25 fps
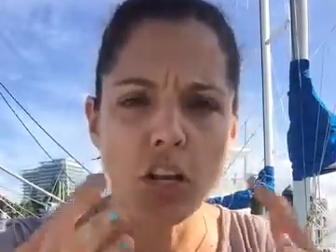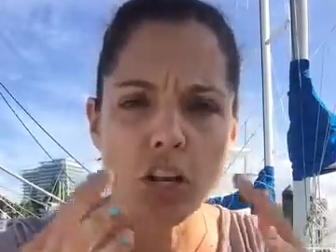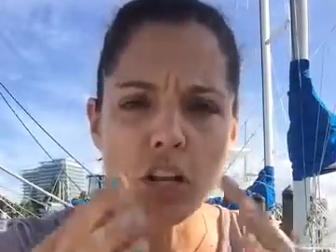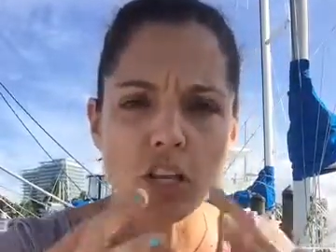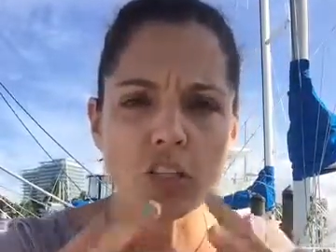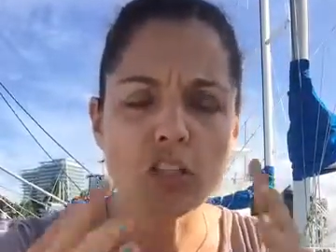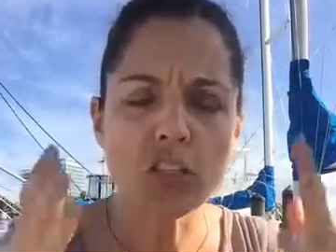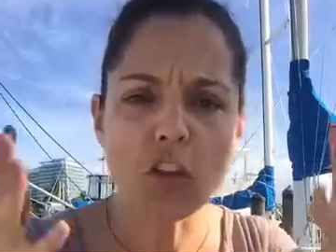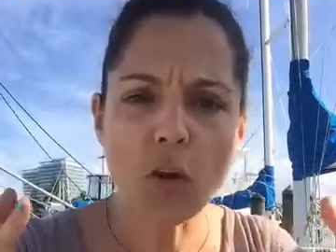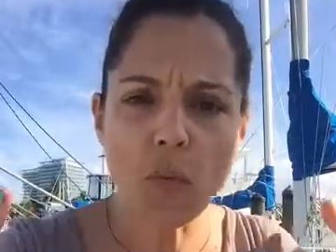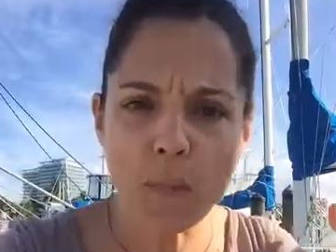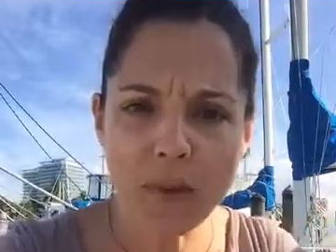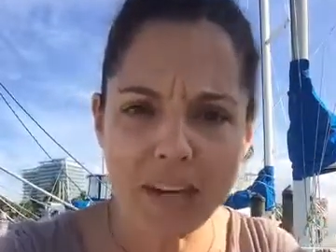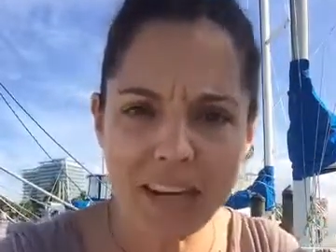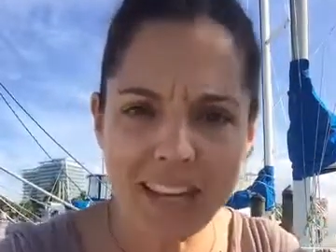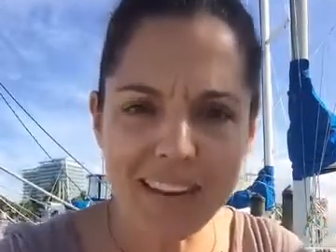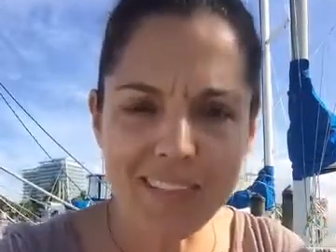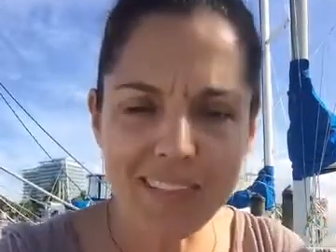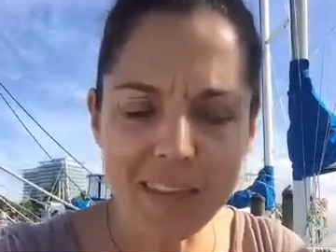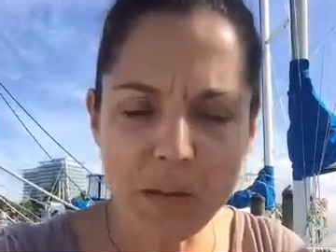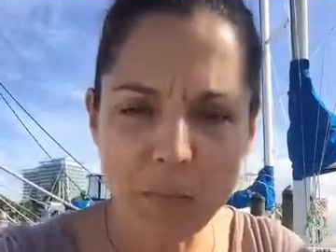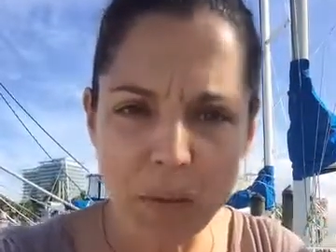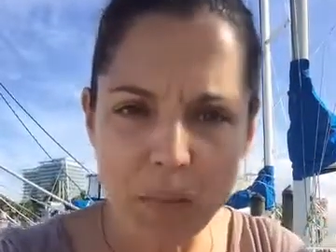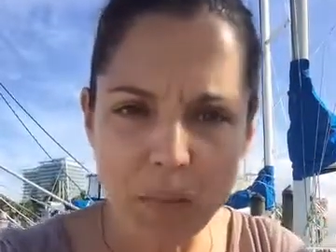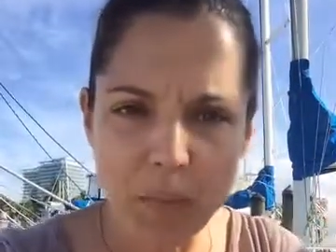So many of
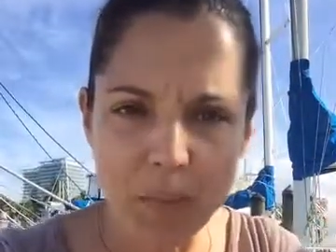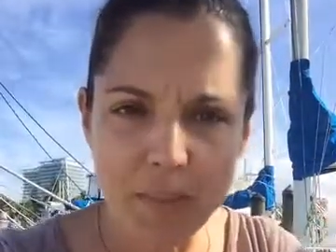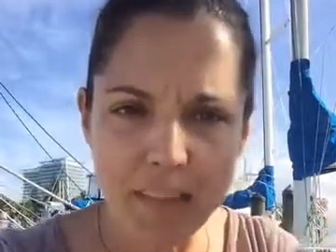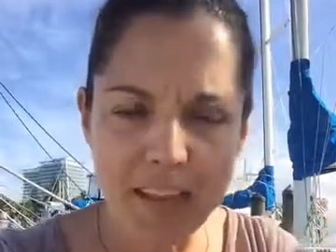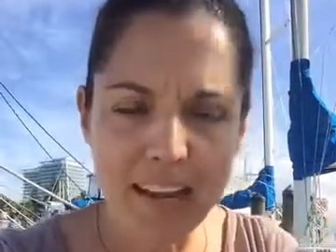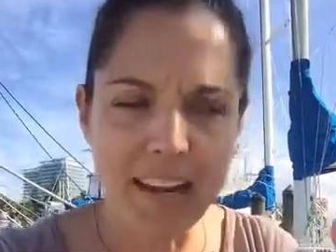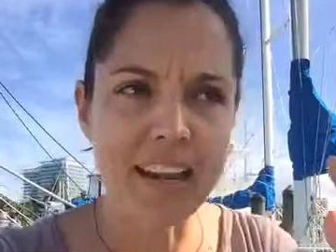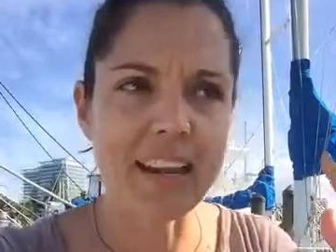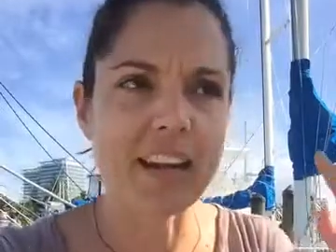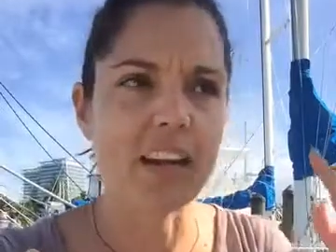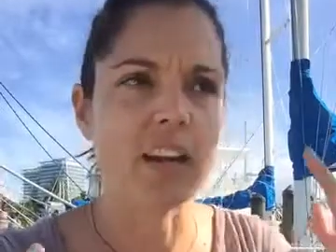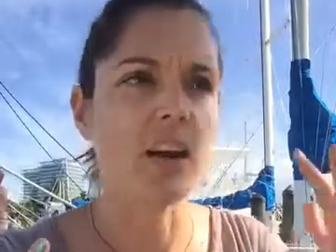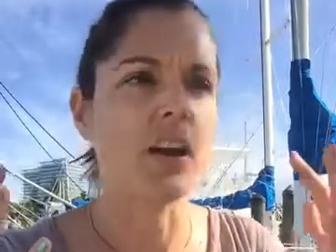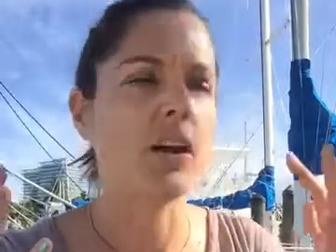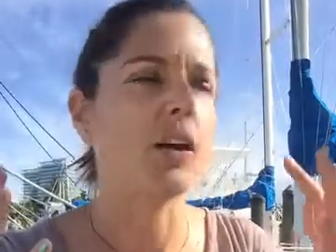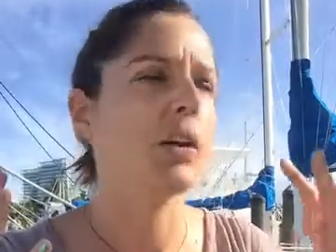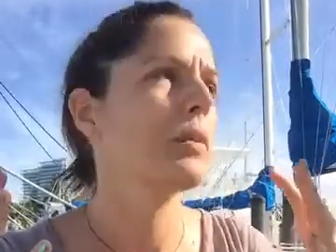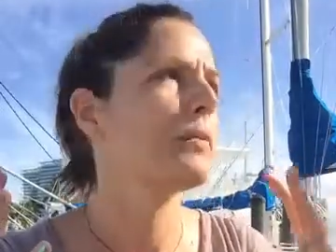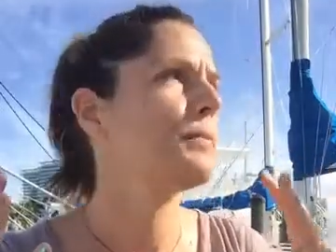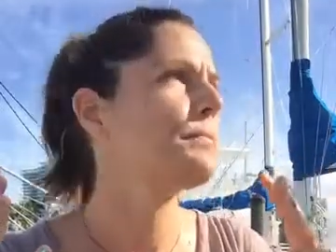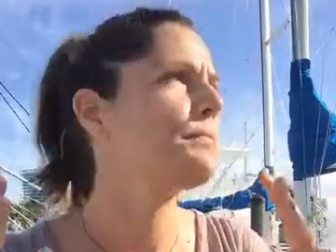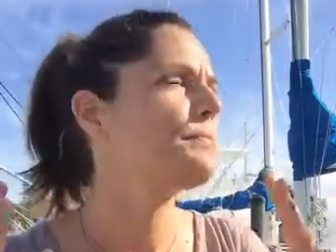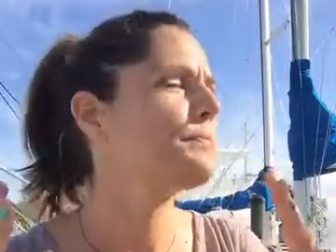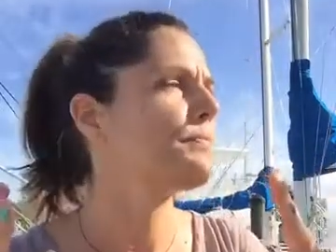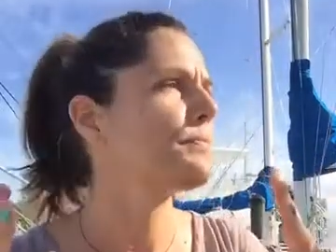the people that I
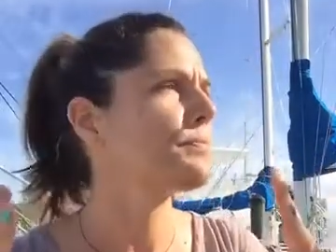know